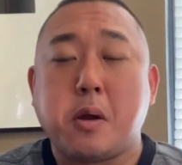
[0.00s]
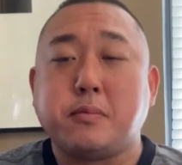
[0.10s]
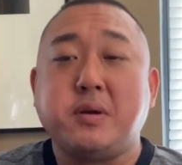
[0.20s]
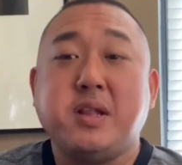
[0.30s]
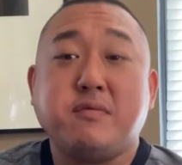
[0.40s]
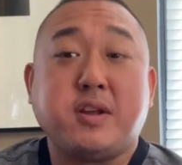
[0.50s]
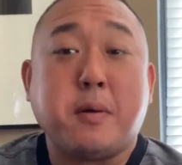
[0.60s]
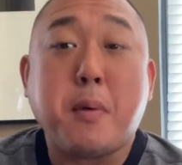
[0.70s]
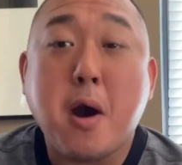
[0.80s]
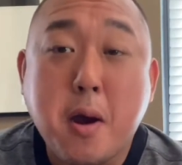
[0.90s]
We lived in an
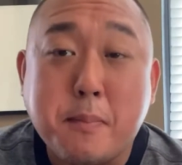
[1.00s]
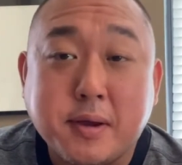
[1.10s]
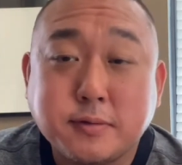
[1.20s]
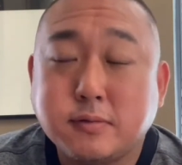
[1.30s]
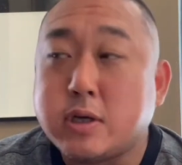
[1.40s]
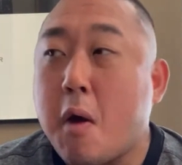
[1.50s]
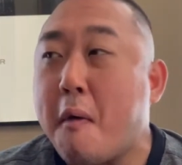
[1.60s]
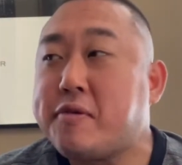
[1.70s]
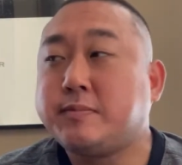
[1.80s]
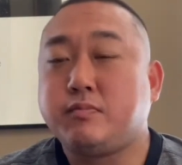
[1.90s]
apartment.
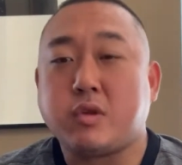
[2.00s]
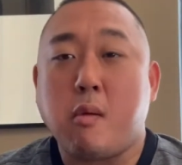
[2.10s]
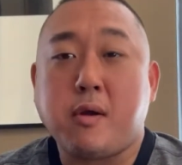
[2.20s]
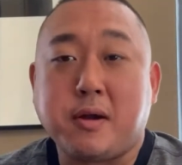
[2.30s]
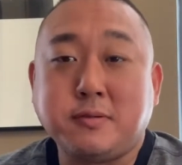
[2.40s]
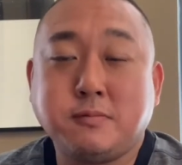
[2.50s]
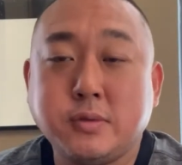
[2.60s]
Okay?